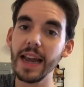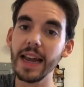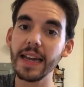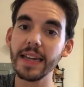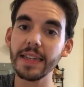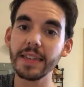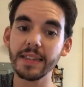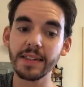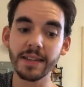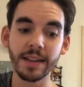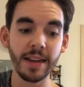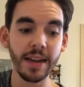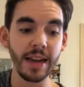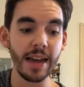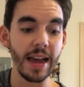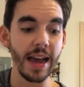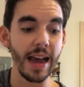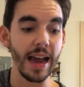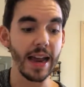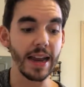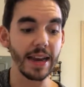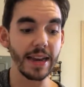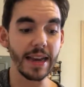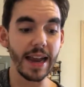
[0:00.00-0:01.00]

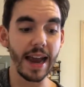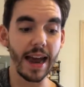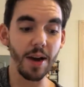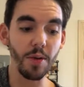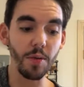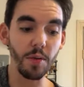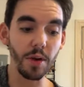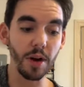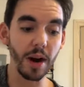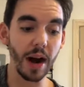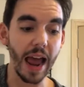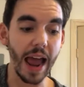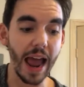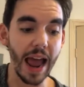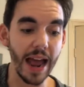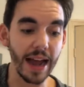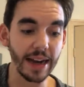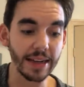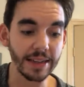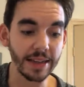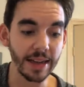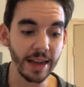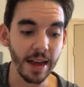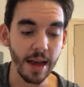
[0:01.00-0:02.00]
And now we're
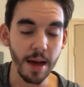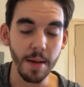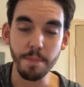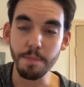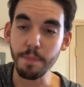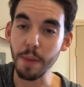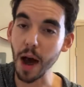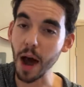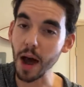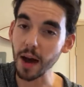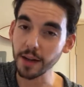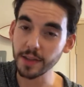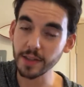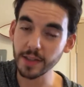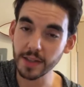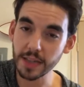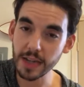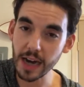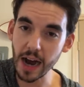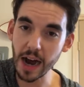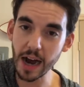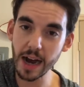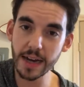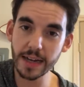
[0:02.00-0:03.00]
at box
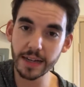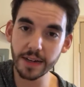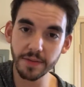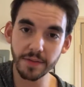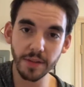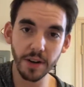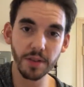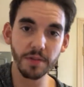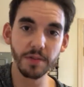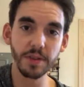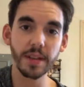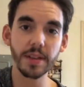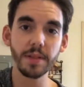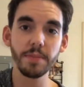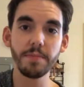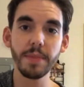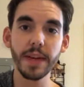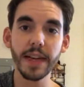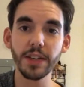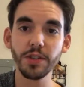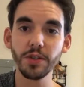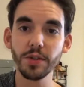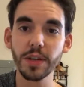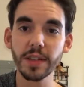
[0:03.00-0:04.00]
9 of our rhythm
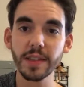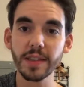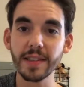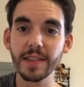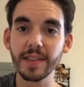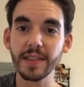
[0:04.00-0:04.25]
matrix.